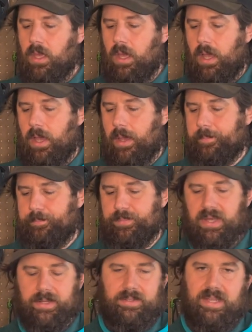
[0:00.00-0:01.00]

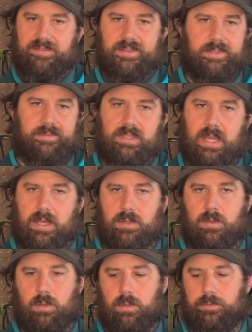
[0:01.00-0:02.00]
but never got
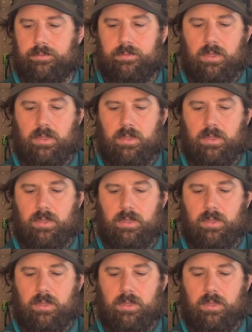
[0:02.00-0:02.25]
cold.